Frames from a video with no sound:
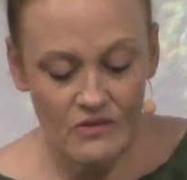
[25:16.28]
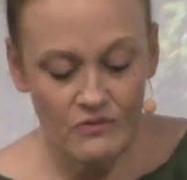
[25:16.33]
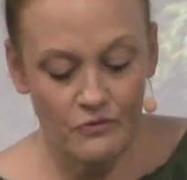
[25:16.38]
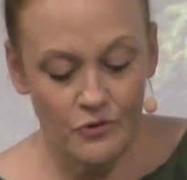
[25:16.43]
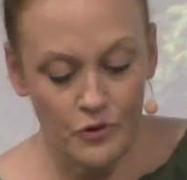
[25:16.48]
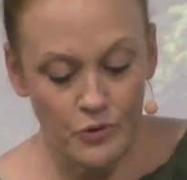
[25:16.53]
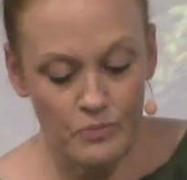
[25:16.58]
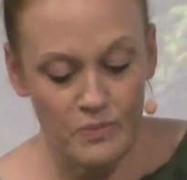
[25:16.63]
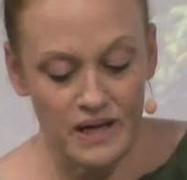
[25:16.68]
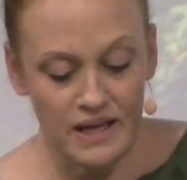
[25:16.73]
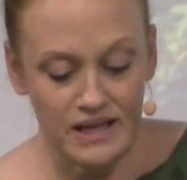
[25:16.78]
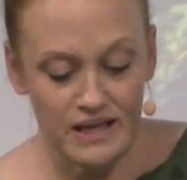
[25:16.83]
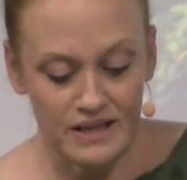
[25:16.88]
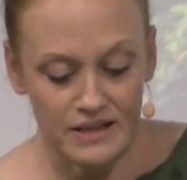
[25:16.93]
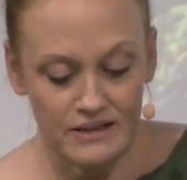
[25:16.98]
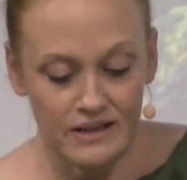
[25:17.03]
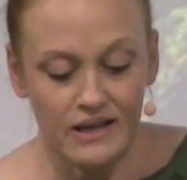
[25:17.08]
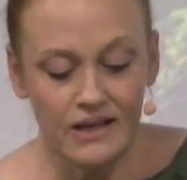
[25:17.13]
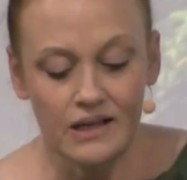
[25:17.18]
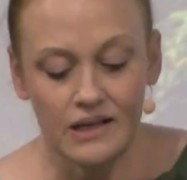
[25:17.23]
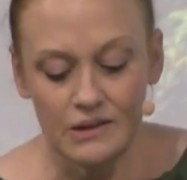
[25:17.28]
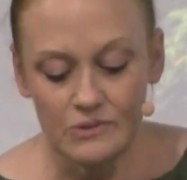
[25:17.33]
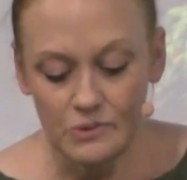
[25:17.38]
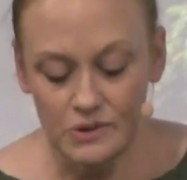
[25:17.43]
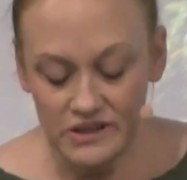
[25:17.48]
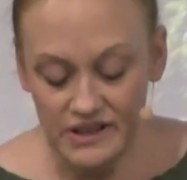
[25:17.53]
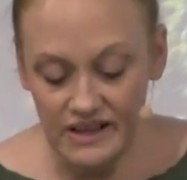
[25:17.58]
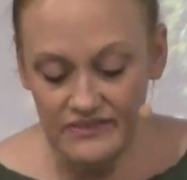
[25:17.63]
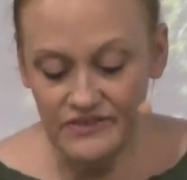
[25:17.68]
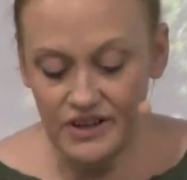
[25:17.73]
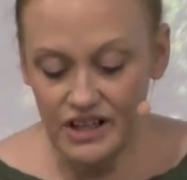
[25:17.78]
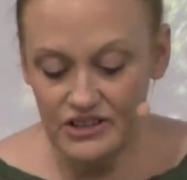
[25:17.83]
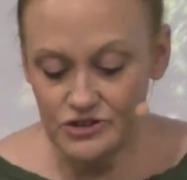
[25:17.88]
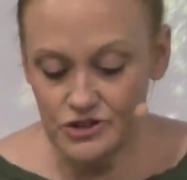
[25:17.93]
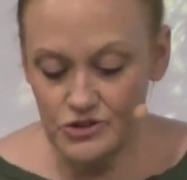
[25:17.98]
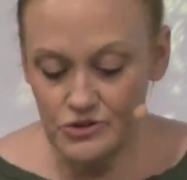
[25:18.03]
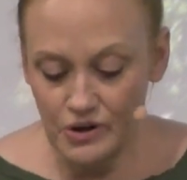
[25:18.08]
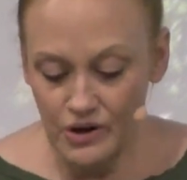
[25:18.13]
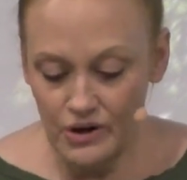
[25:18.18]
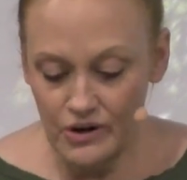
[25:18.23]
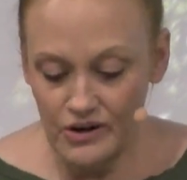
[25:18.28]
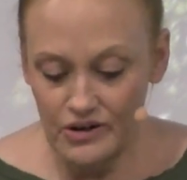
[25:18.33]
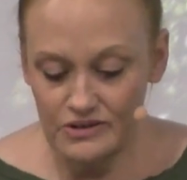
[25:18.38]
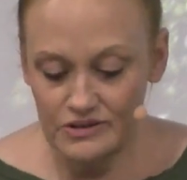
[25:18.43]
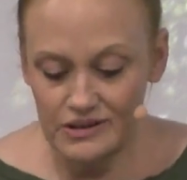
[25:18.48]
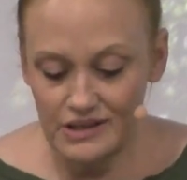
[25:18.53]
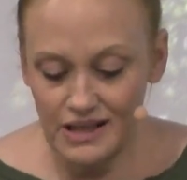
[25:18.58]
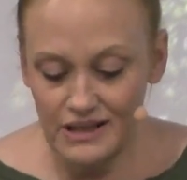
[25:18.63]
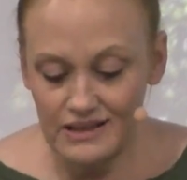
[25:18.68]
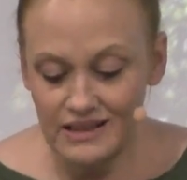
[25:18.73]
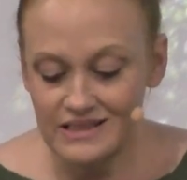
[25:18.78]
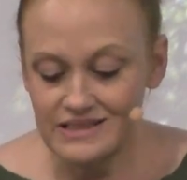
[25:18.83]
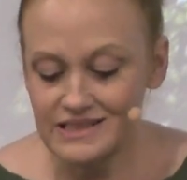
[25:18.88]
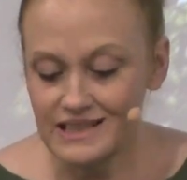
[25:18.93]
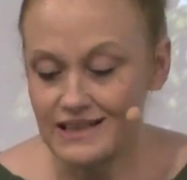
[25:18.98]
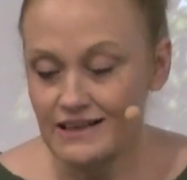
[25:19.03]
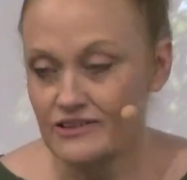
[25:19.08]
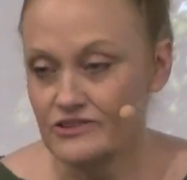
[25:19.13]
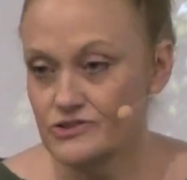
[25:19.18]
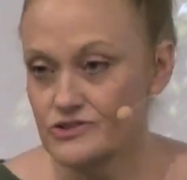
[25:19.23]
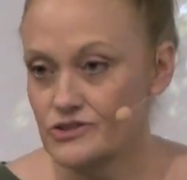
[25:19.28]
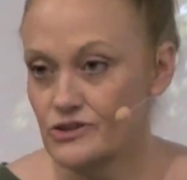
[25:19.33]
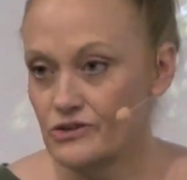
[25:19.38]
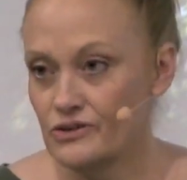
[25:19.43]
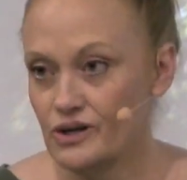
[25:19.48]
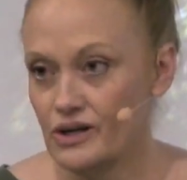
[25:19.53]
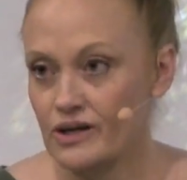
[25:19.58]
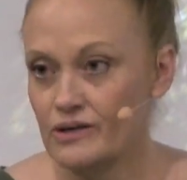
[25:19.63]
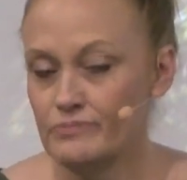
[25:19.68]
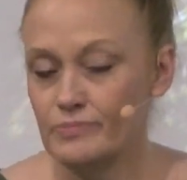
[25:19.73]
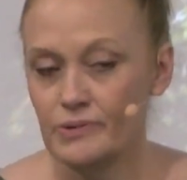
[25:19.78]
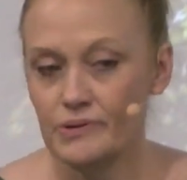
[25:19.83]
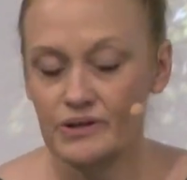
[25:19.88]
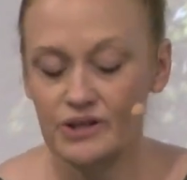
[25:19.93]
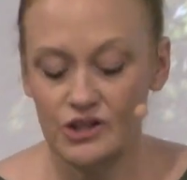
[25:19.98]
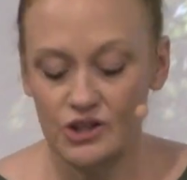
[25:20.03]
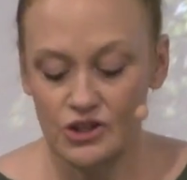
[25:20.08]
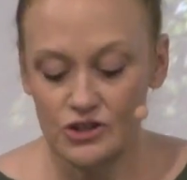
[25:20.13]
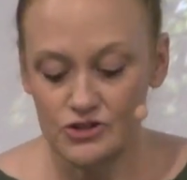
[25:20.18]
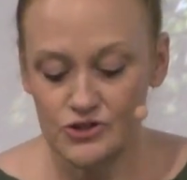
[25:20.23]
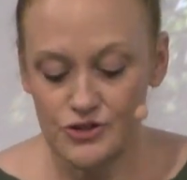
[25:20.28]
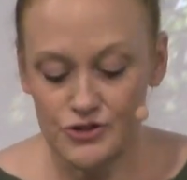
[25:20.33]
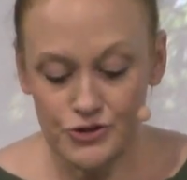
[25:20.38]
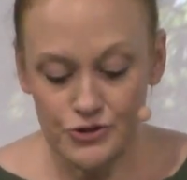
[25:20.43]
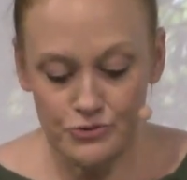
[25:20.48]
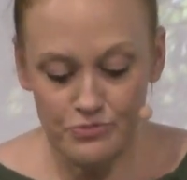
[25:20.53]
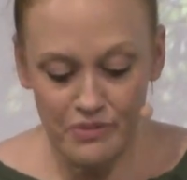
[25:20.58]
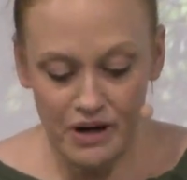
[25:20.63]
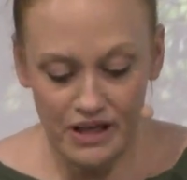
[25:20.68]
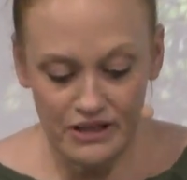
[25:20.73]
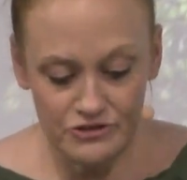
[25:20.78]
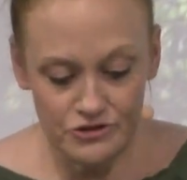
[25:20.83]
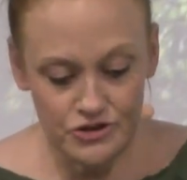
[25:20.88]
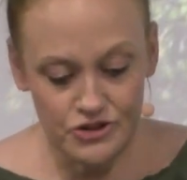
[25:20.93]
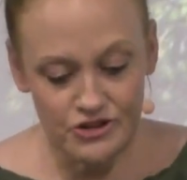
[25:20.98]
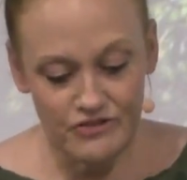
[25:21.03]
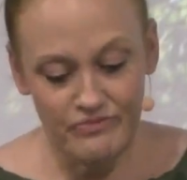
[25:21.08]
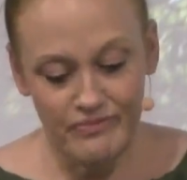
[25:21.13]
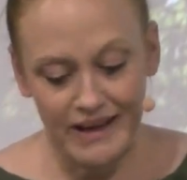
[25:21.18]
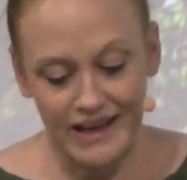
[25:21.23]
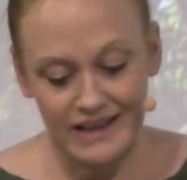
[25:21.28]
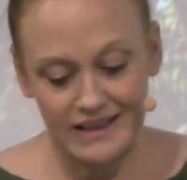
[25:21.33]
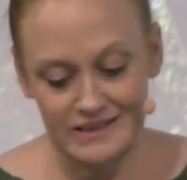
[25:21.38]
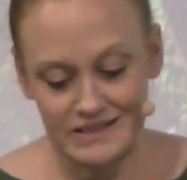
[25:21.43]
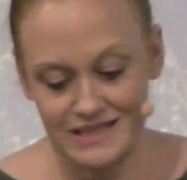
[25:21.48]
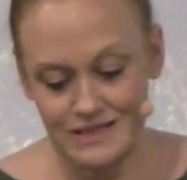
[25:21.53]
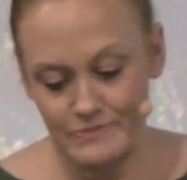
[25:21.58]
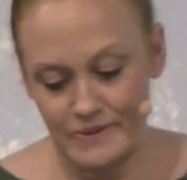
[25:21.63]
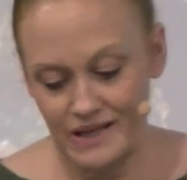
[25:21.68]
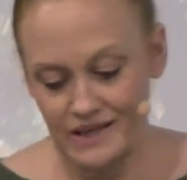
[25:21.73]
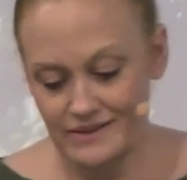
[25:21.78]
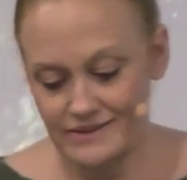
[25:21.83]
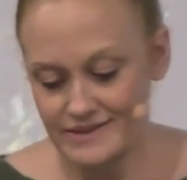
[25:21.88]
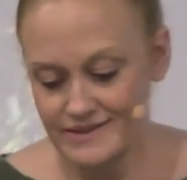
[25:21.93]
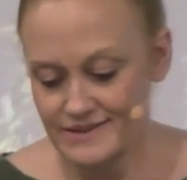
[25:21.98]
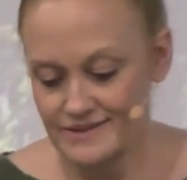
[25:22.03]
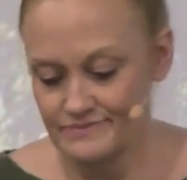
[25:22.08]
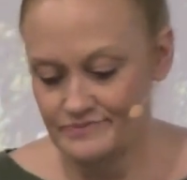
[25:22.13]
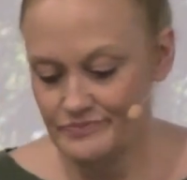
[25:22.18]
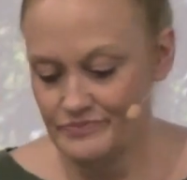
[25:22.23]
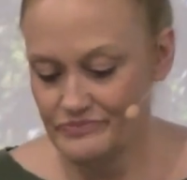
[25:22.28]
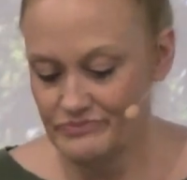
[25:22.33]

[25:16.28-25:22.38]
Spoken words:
For me, when life got too hard, I let doubt soak up too much of my headspace.